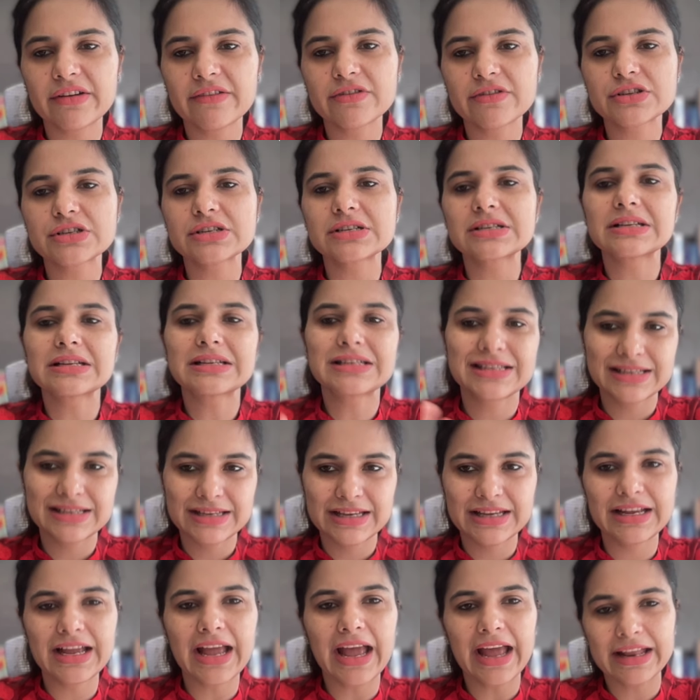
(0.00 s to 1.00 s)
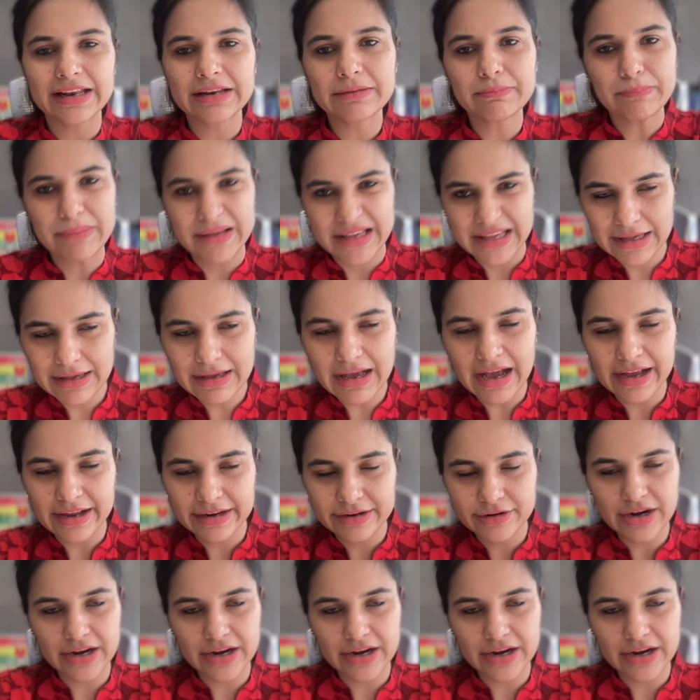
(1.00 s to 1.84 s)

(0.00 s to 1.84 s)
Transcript: which is the CNP. I try